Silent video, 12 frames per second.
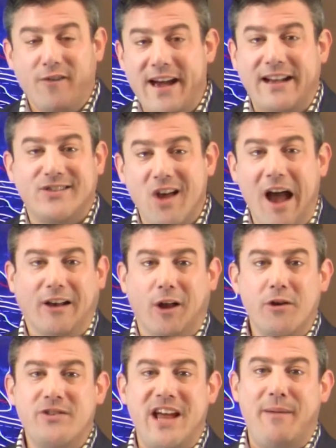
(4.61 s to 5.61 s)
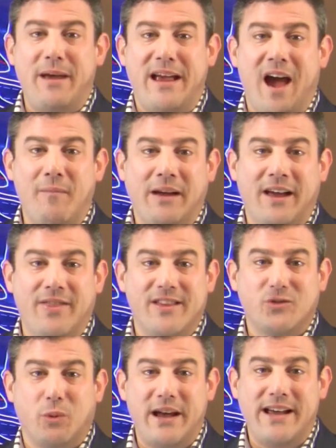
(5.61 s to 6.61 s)
ex-cyclone Debbie coming in
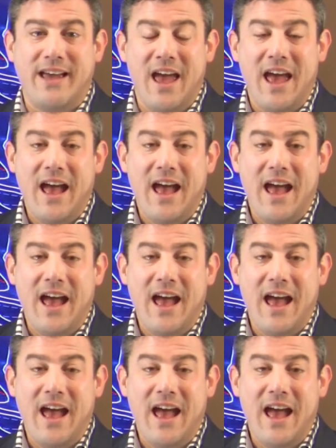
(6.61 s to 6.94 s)
this week